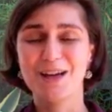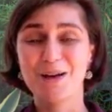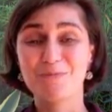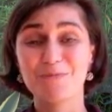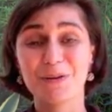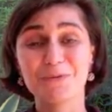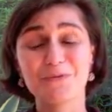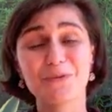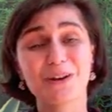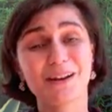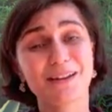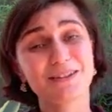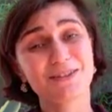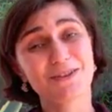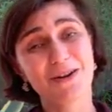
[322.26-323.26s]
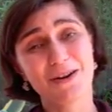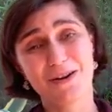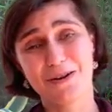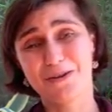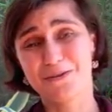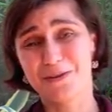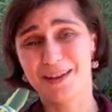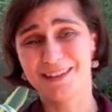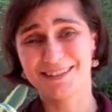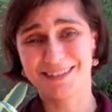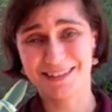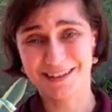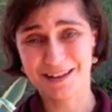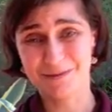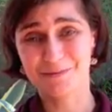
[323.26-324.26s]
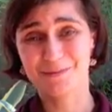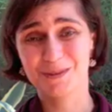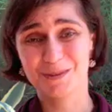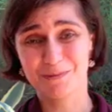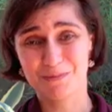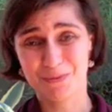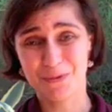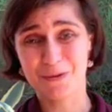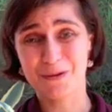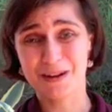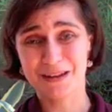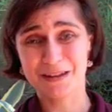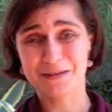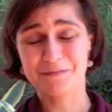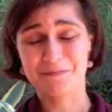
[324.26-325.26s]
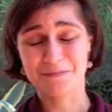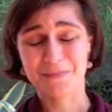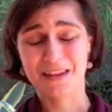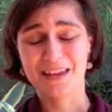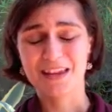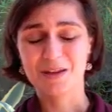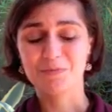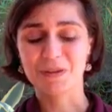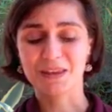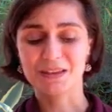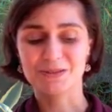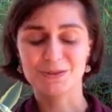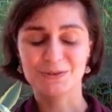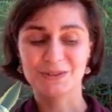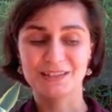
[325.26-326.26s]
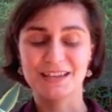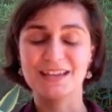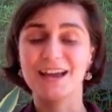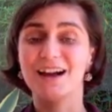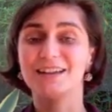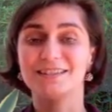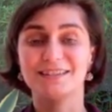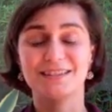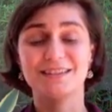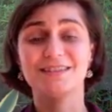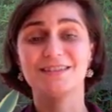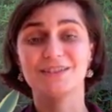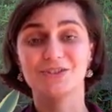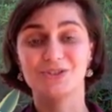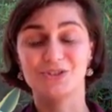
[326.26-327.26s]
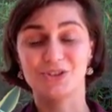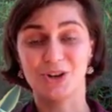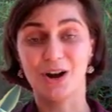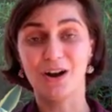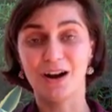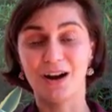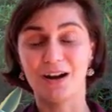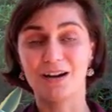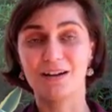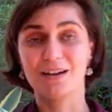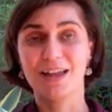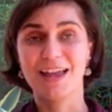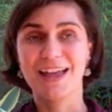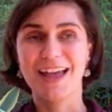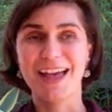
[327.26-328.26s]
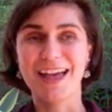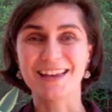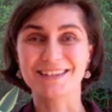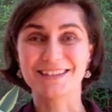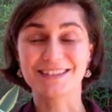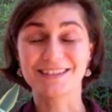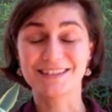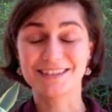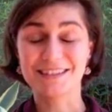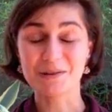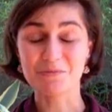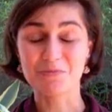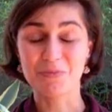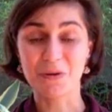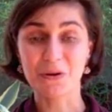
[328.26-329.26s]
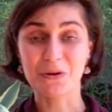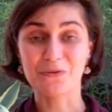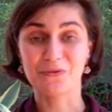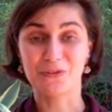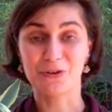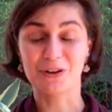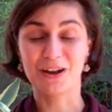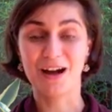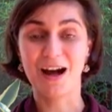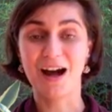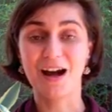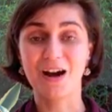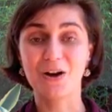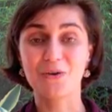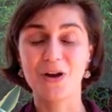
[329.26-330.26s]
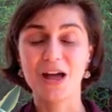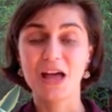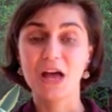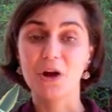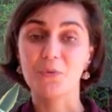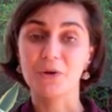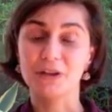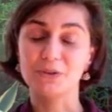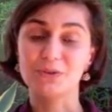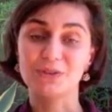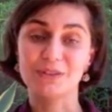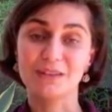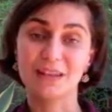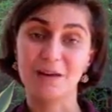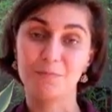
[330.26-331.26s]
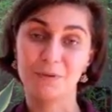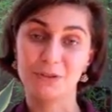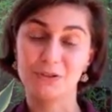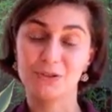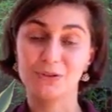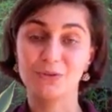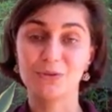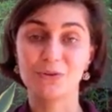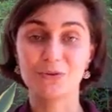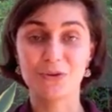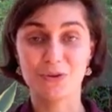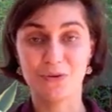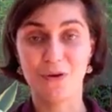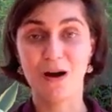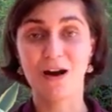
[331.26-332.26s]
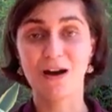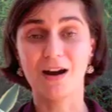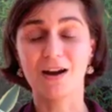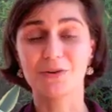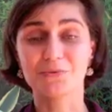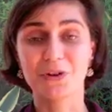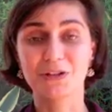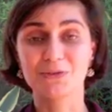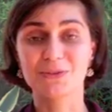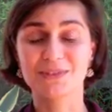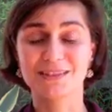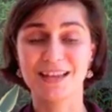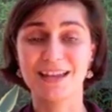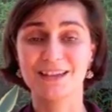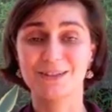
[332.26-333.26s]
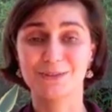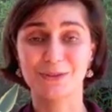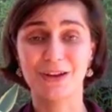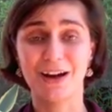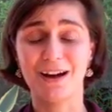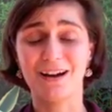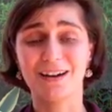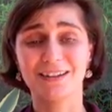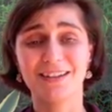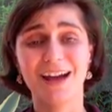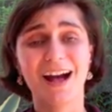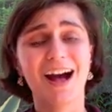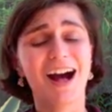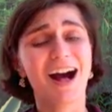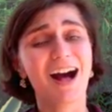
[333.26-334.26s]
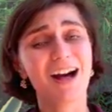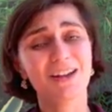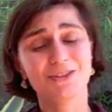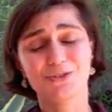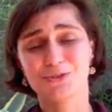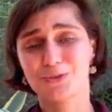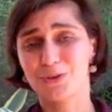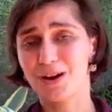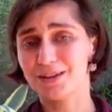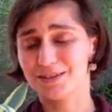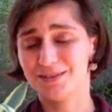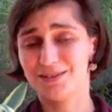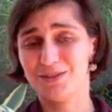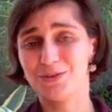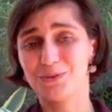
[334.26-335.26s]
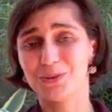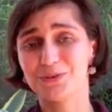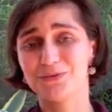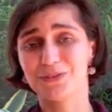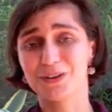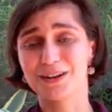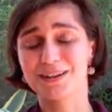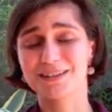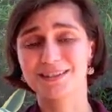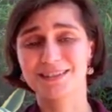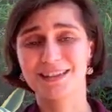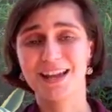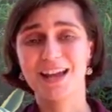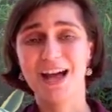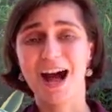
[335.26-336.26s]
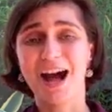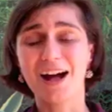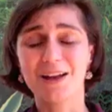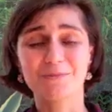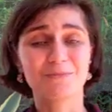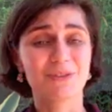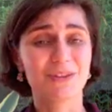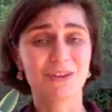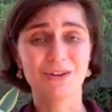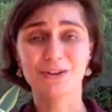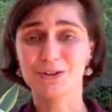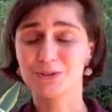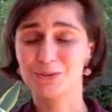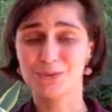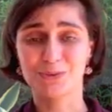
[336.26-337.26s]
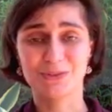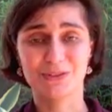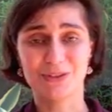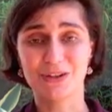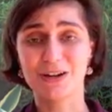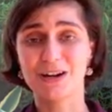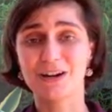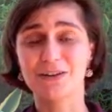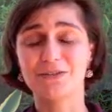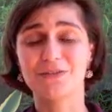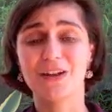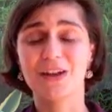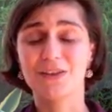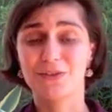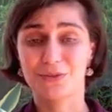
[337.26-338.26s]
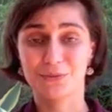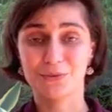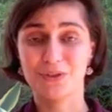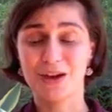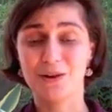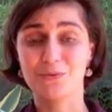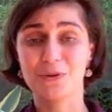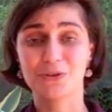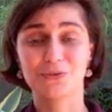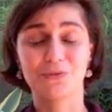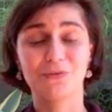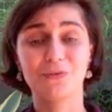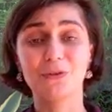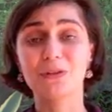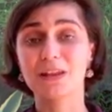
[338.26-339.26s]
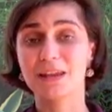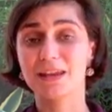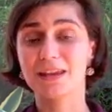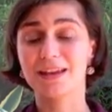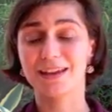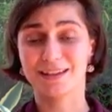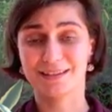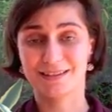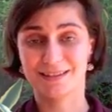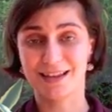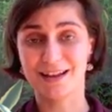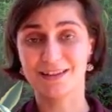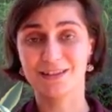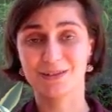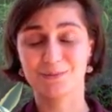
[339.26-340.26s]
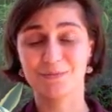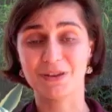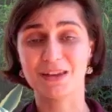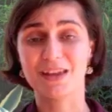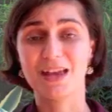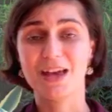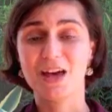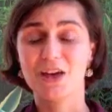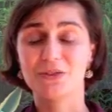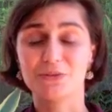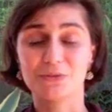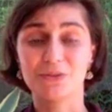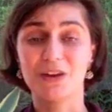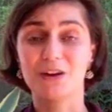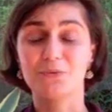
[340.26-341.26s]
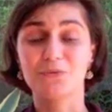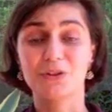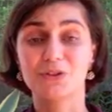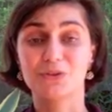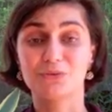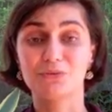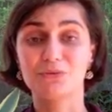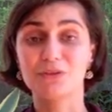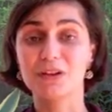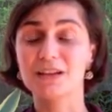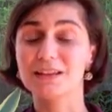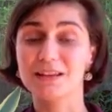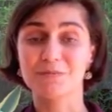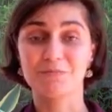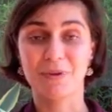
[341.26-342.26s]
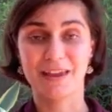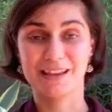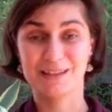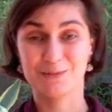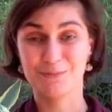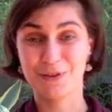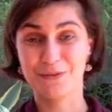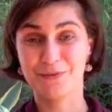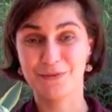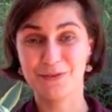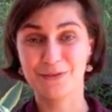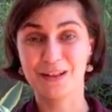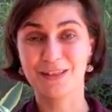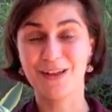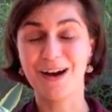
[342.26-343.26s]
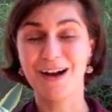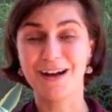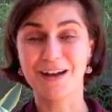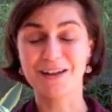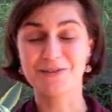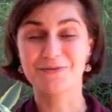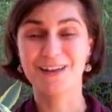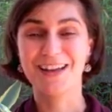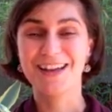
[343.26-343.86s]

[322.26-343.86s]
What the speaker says: But what I know is that I'm supported. Because you see, I see this jar as a symbol for how when you step into who you are, when you say to God, I trust universe, I'm here to serve through that which fully excites me, through that which really makes me feel alive.